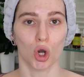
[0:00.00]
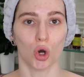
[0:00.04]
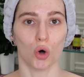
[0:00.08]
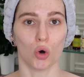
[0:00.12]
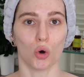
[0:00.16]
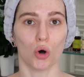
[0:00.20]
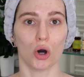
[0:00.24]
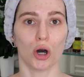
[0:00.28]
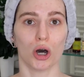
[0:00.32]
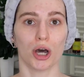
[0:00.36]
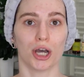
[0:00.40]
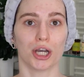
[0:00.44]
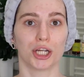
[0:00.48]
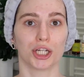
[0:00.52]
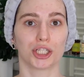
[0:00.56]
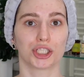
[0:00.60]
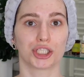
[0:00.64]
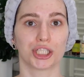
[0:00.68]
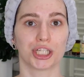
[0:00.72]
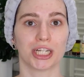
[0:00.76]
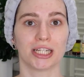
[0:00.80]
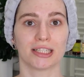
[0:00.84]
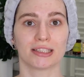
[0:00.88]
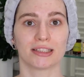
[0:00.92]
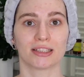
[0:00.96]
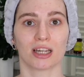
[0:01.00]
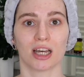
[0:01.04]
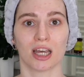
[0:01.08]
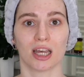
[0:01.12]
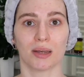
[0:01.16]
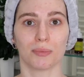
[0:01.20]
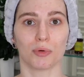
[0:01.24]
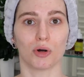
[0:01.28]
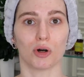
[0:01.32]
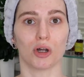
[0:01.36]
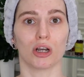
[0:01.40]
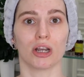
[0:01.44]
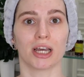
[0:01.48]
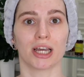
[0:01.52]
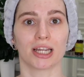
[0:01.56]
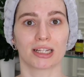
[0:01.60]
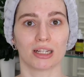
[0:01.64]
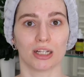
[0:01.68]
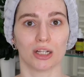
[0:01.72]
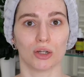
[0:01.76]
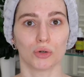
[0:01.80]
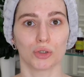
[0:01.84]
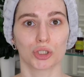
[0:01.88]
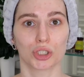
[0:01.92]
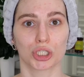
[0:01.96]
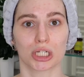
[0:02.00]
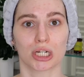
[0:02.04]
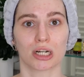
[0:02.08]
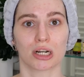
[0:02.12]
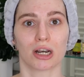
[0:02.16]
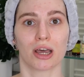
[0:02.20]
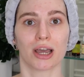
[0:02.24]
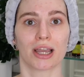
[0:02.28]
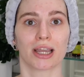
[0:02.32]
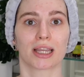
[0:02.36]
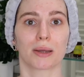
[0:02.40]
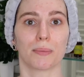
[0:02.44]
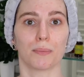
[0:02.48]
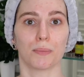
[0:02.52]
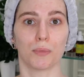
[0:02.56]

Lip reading: or a gel type or light lotion-like